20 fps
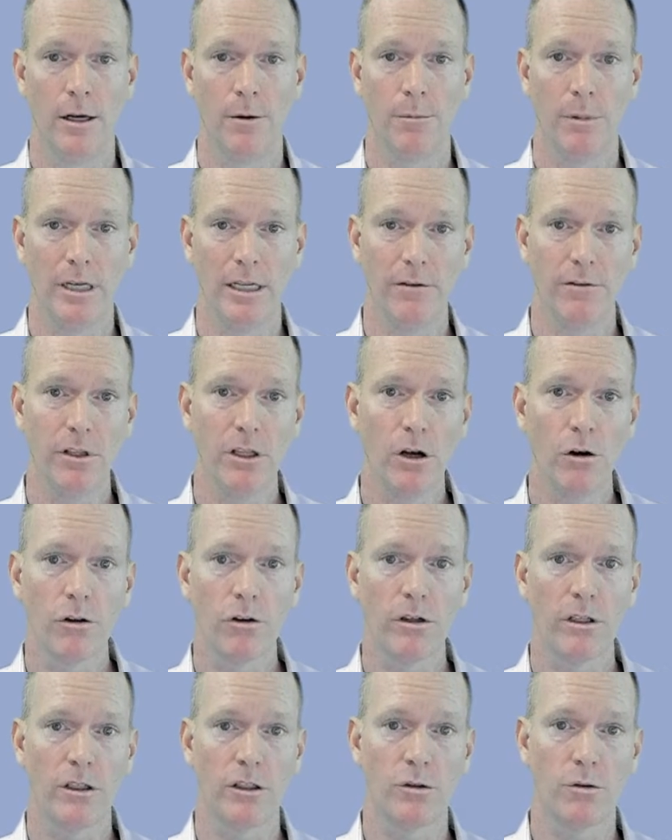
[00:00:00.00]
But even though they're
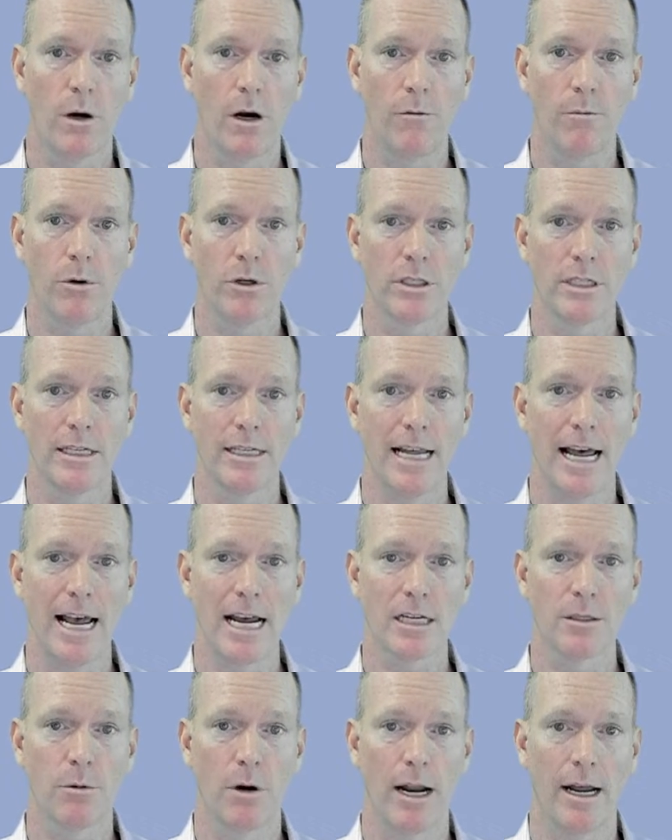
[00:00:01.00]
in the 12%
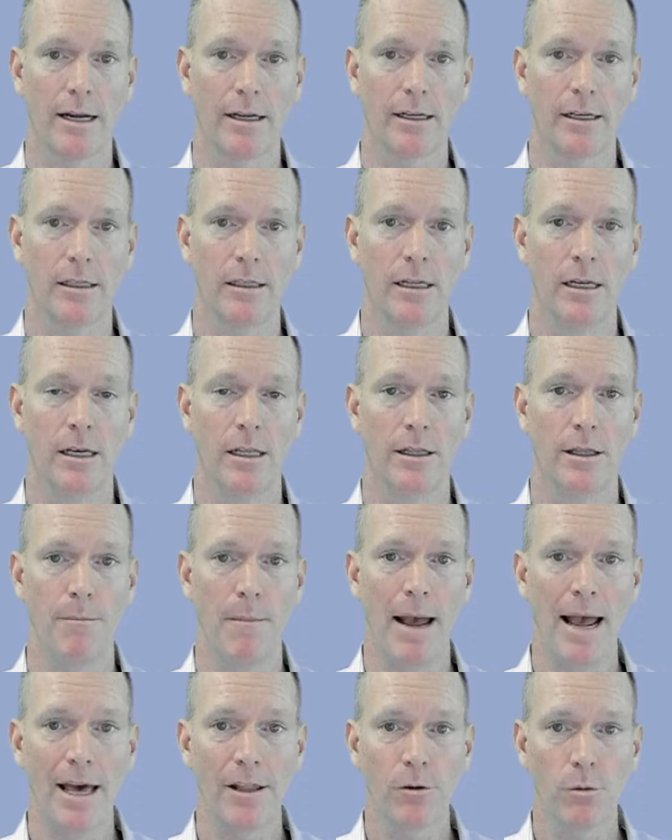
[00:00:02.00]
tax bracket, the
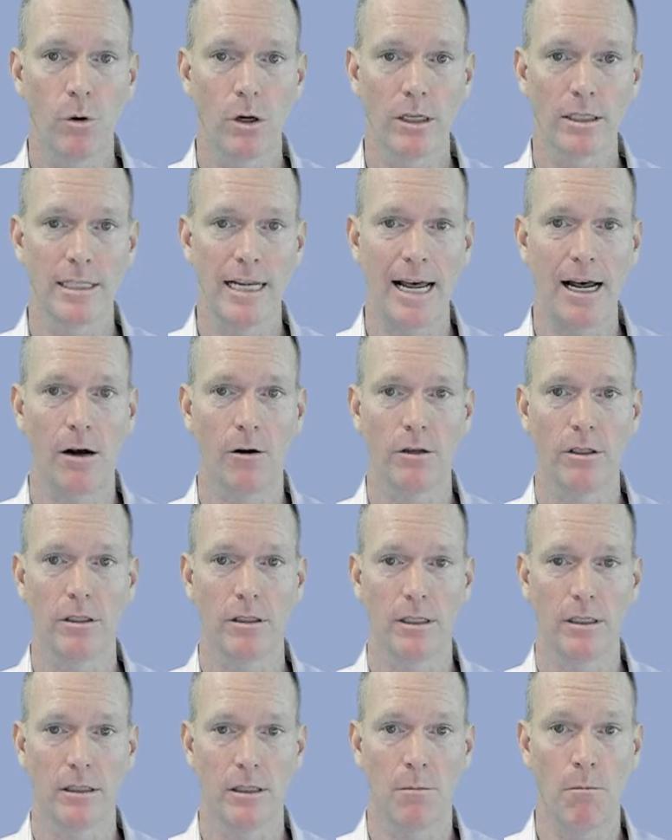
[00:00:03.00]
math works out
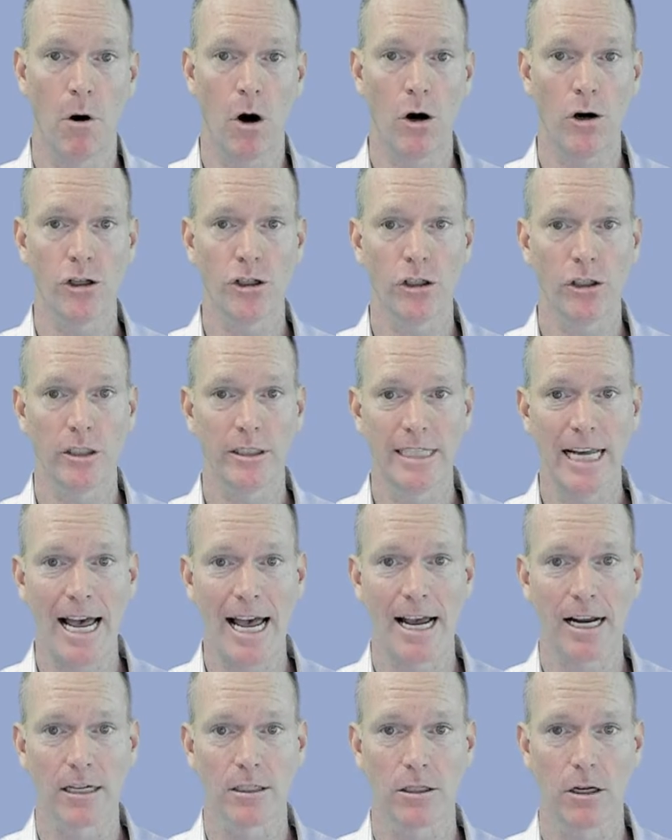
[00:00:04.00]
that the marginal
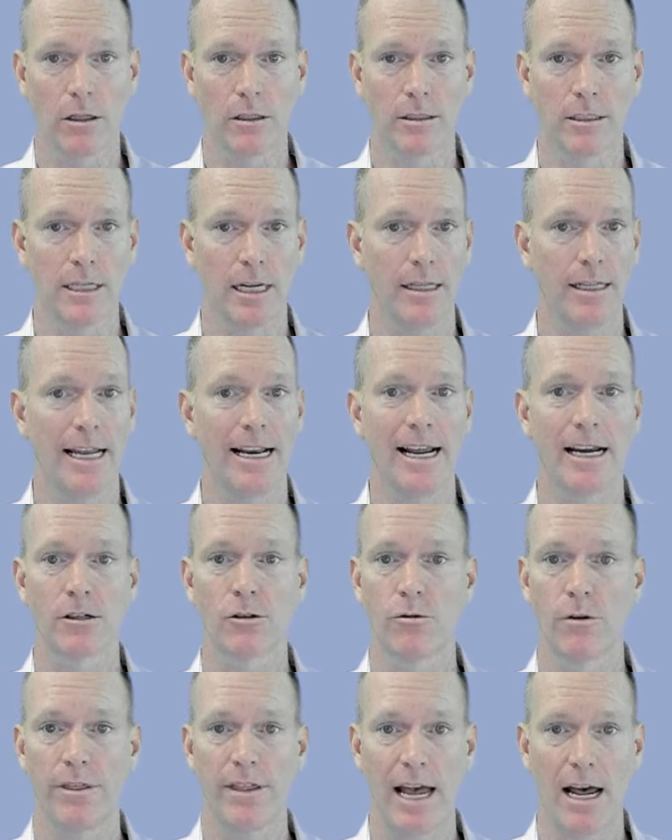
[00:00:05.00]
tax on, say, that
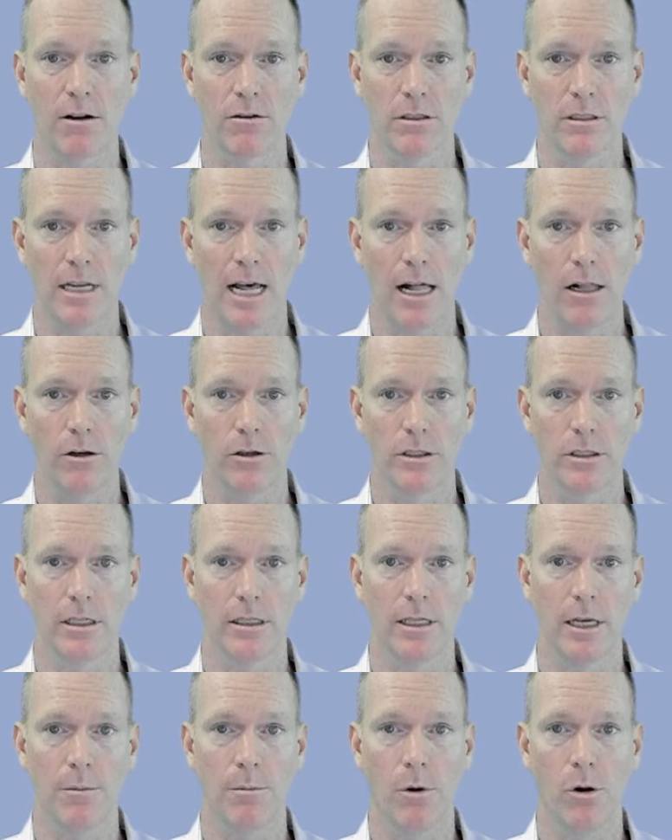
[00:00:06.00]
extra $1,000 that
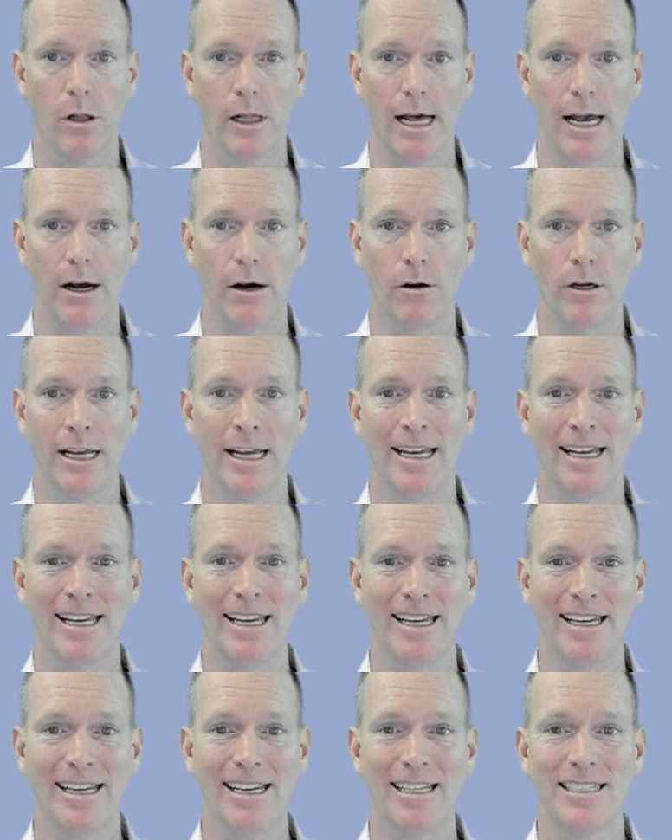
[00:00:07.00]
they pull out,
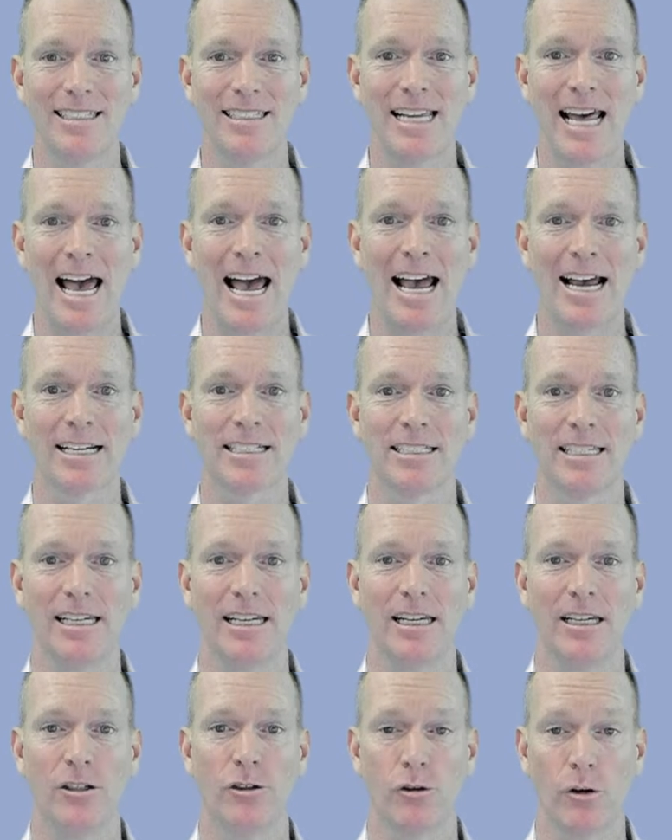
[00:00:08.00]
it gets taxed,
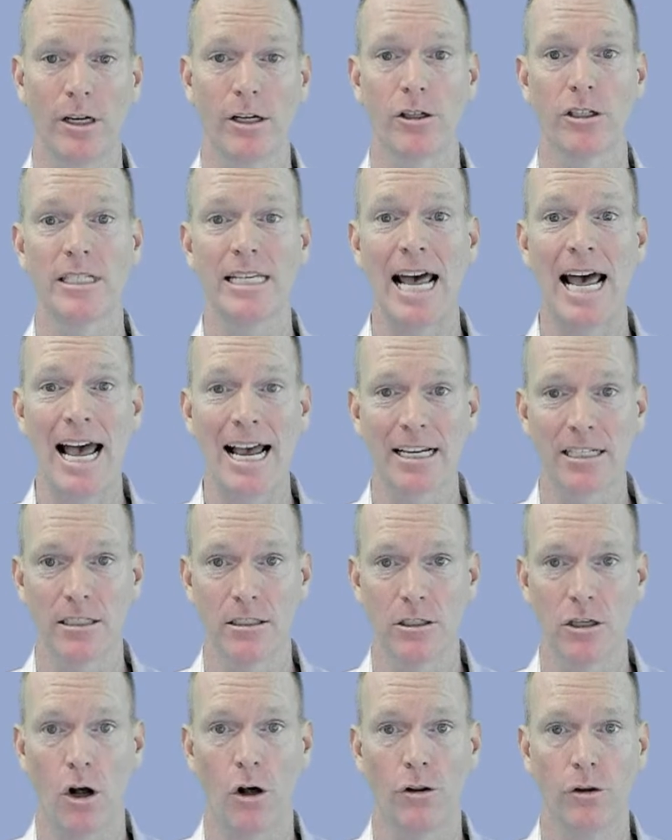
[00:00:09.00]
it triggers
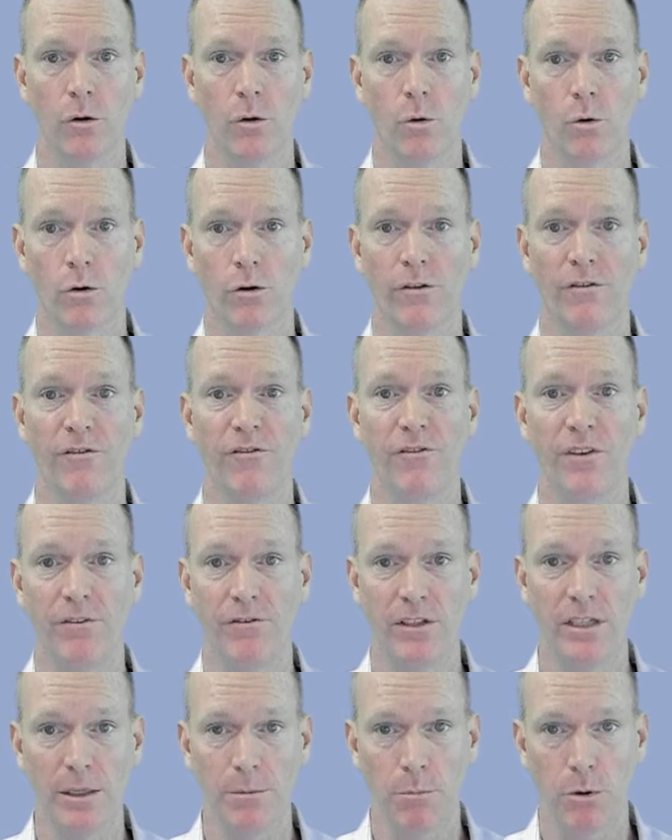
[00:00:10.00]
taxes on the order of
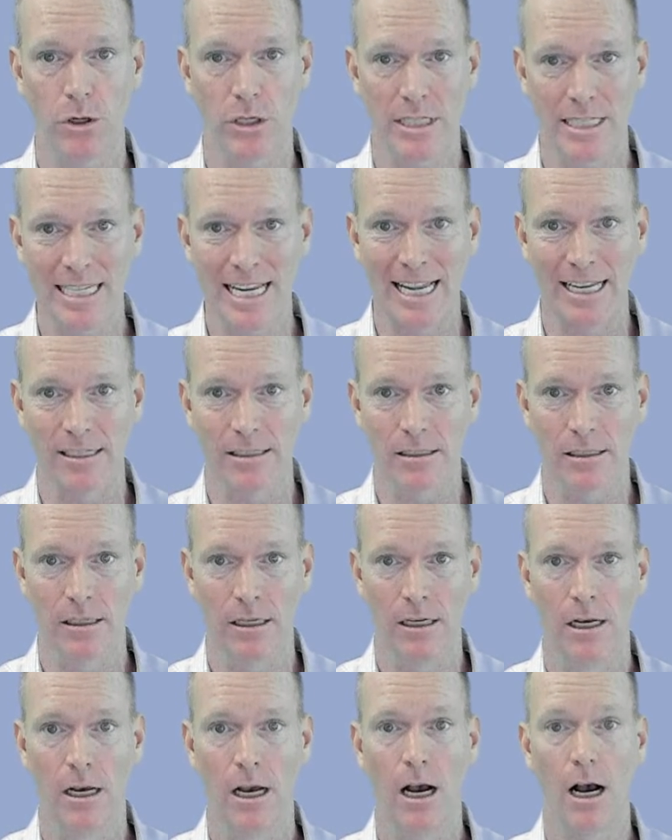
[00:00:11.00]
50%
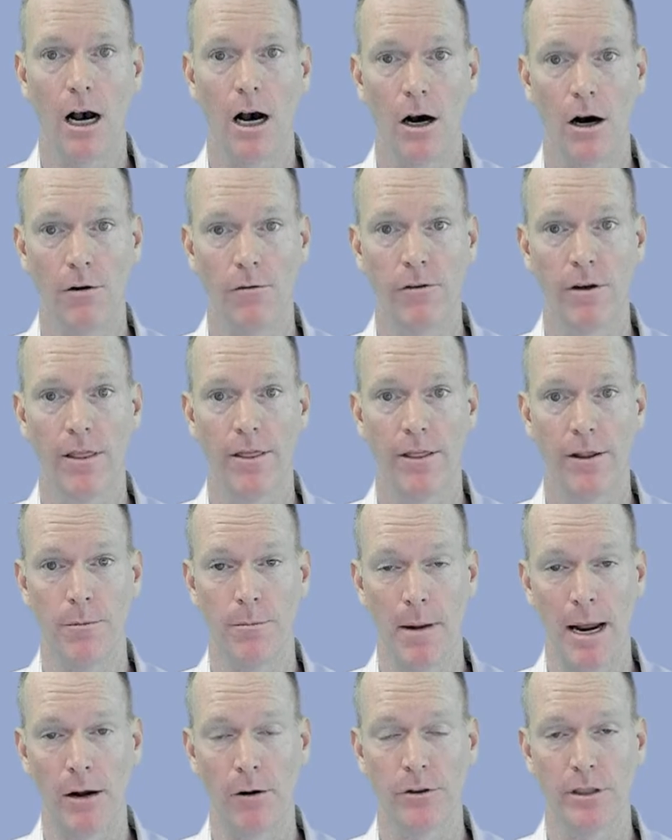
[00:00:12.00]
of the
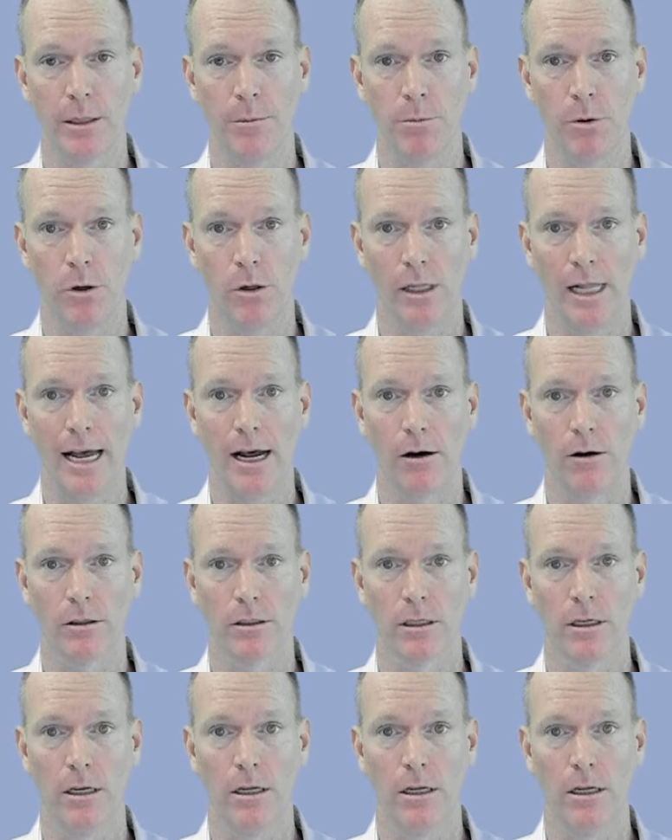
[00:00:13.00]
amount they pull out.